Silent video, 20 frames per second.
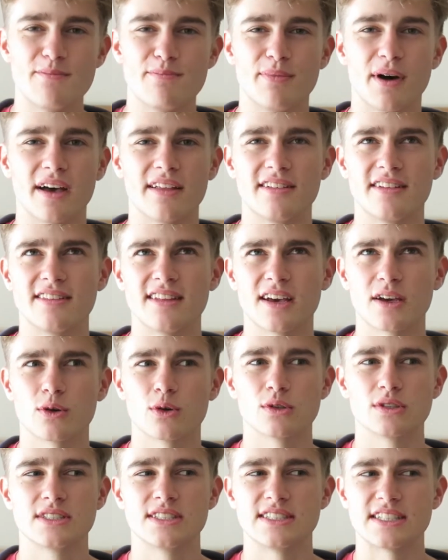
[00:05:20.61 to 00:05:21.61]
but I think their
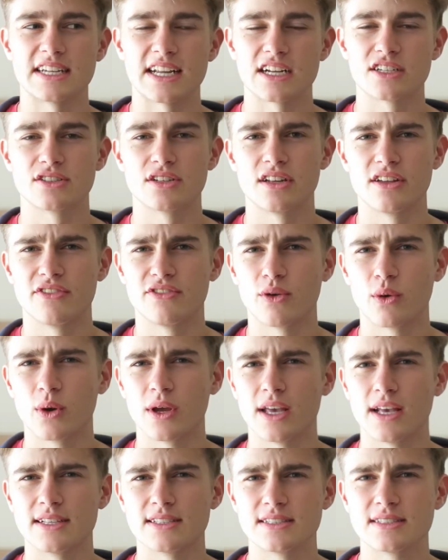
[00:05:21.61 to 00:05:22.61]
courses are naturally four
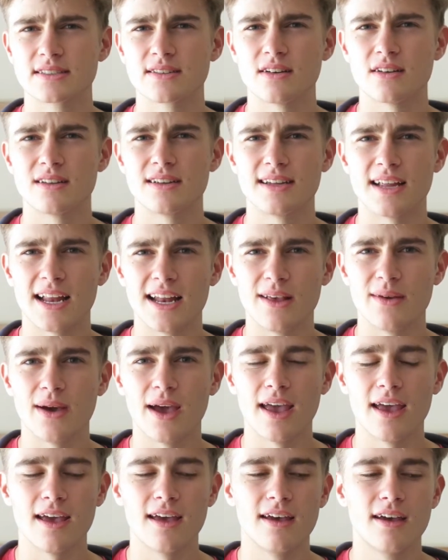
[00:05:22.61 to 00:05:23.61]
years in Scotland
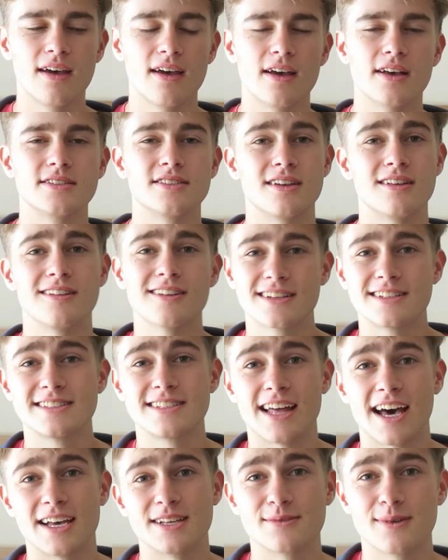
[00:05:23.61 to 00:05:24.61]
anyway. So look
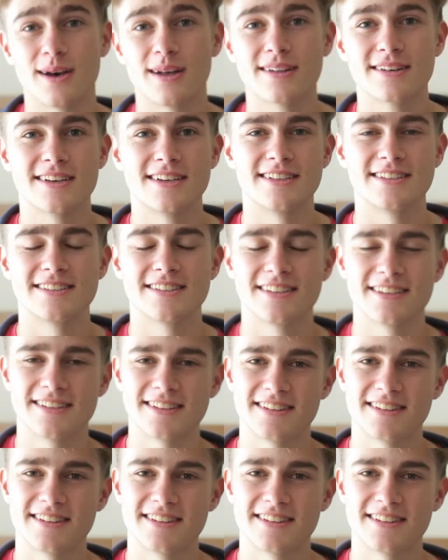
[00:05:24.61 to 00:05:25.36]
into that as well, because